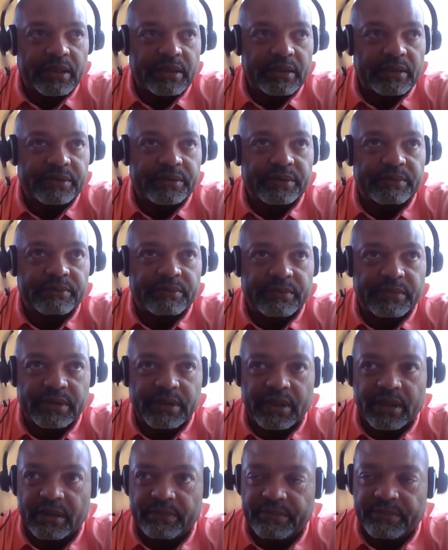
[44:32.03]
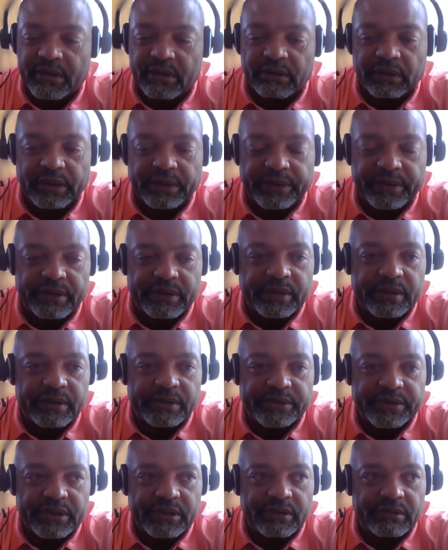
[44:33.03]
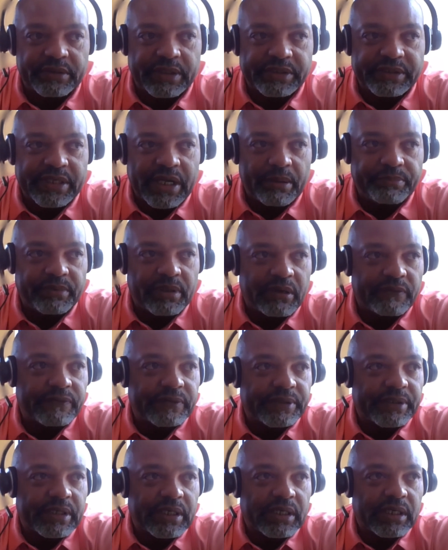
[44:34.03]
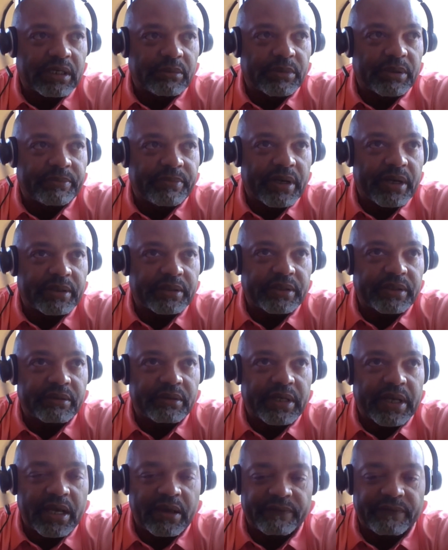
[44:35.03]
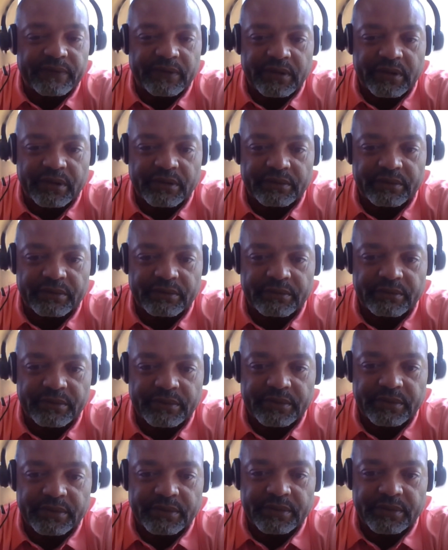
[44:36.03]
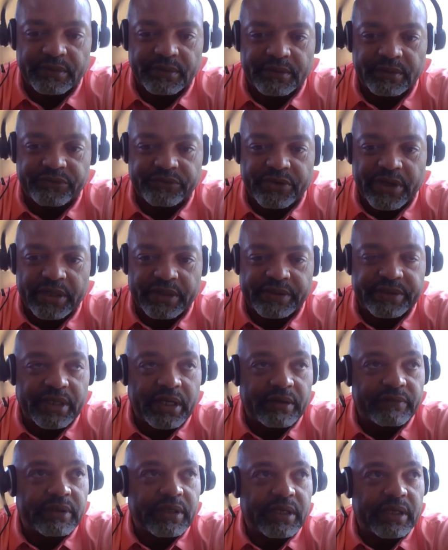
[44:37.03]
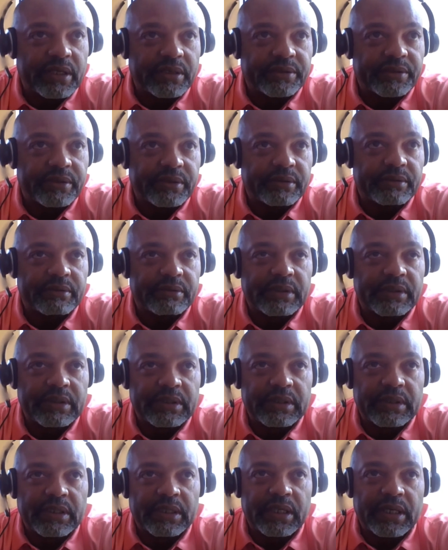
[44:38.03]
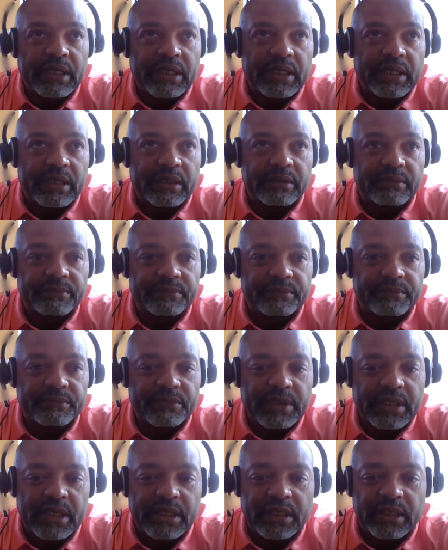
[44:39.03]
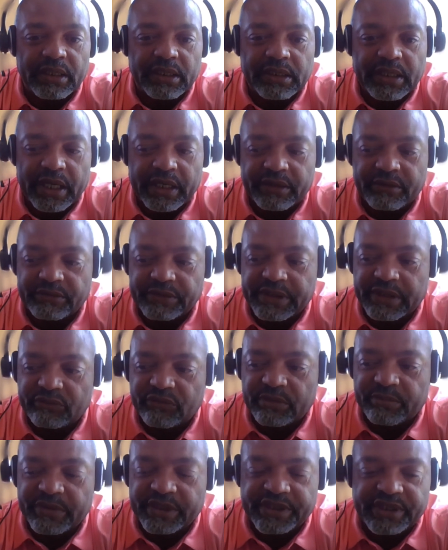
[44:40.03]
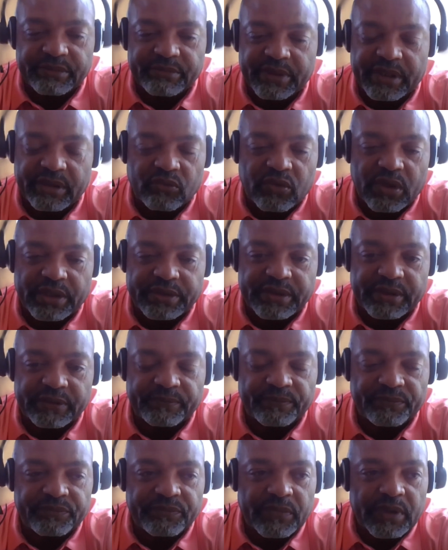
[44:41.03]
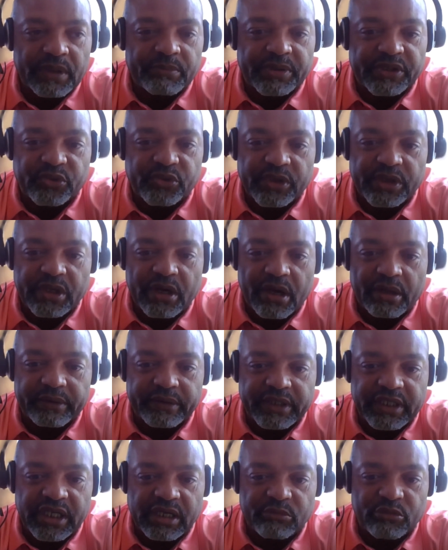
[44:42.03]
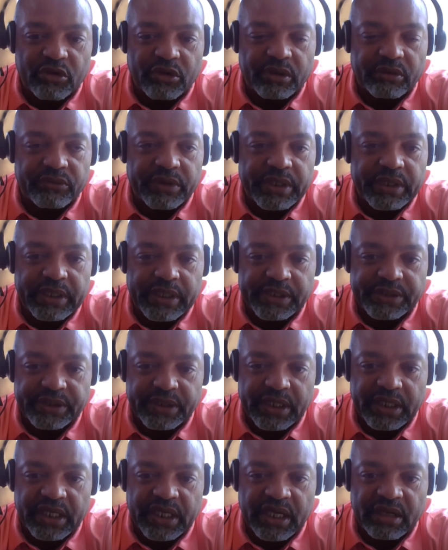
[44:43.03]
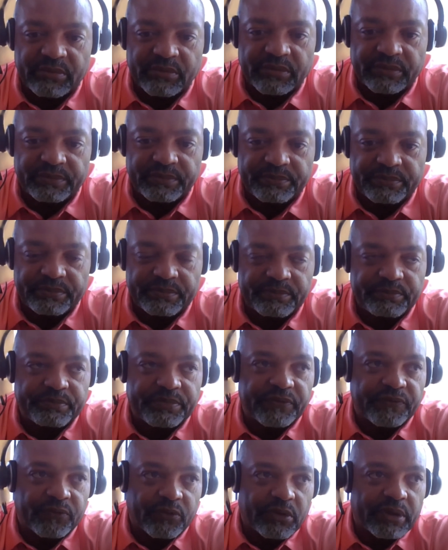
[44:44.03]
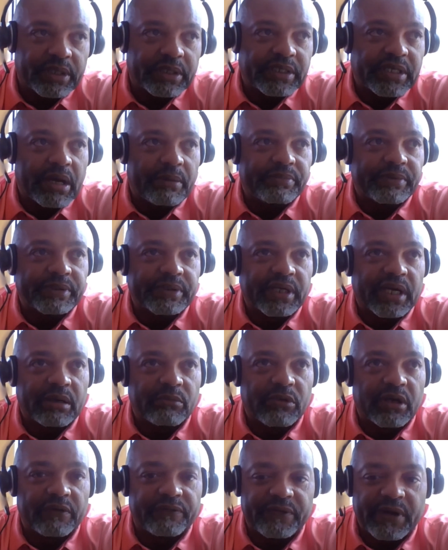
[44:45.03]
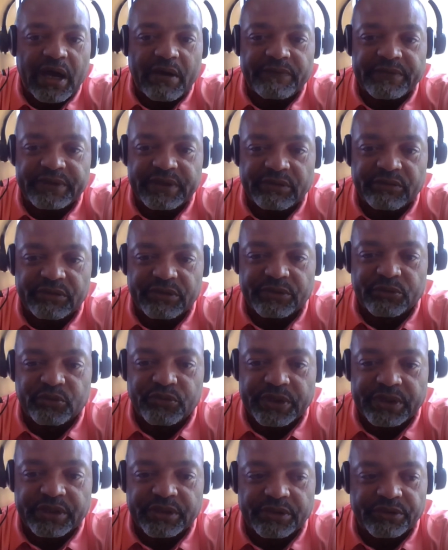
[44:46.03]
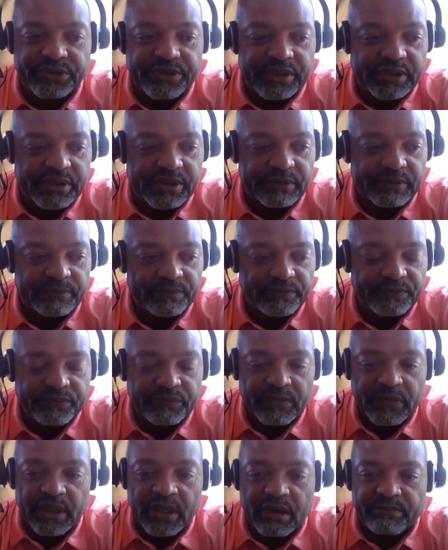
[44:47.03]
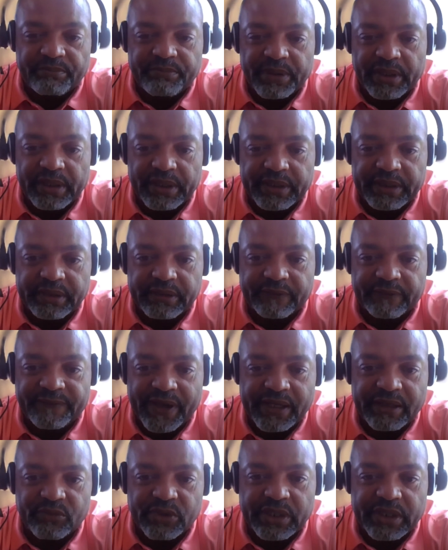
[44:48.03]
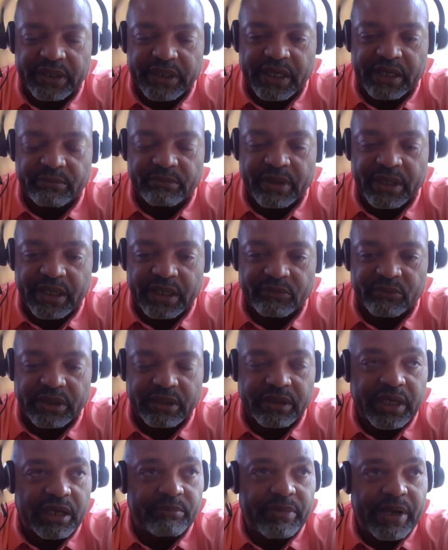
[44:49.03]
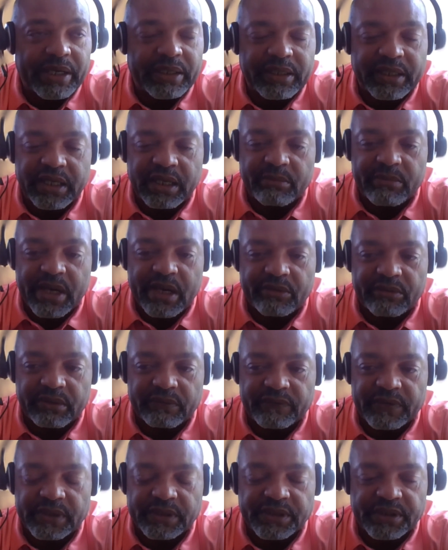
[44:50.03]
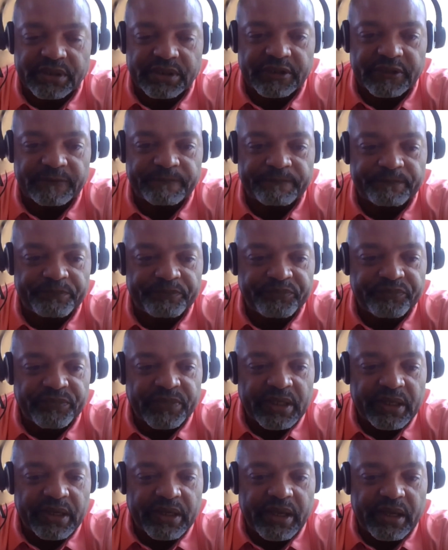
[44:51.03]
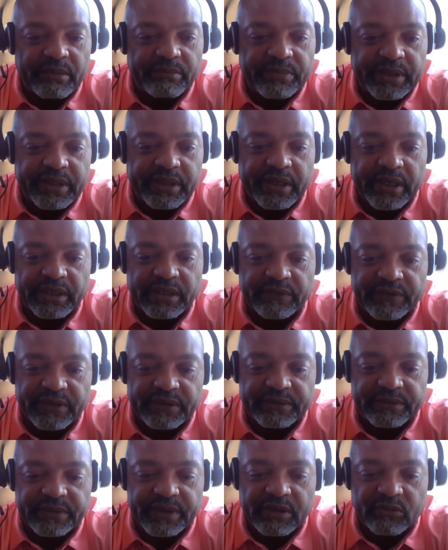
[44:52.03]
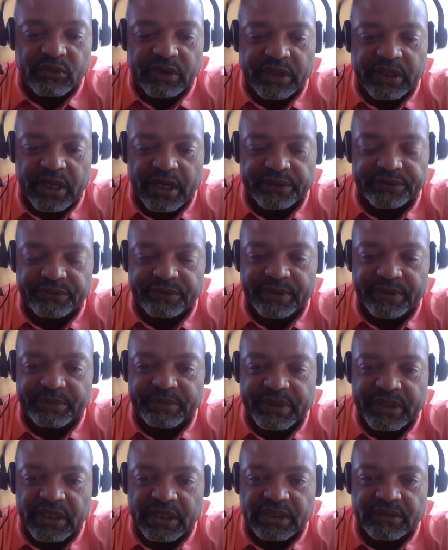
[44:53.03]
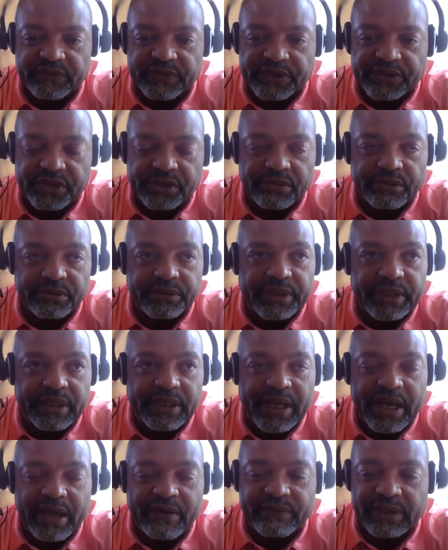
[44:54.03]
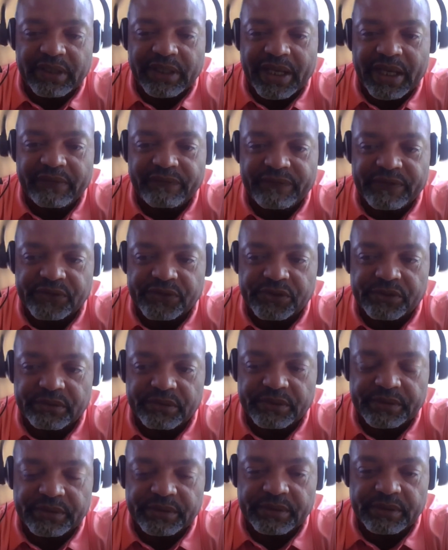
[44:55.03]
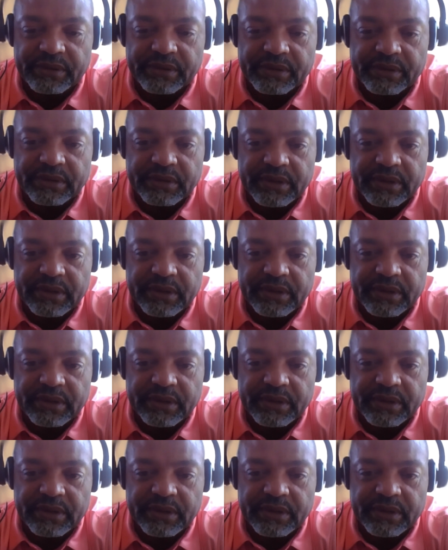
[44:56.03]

uh, up early 30 years old. They chopped off his arm about a year and a half ago, trying to save the cancer. Um, and it looked like it was in remission, but it wasn't. Between all the chemo and the radiation they gave him before they chopped his arm off, obviously re- reduced his ability to fight when he came back. When he came back, he came back with a vengeance. And because of his thing with cancer and because of his youth, he didn't have any life insurance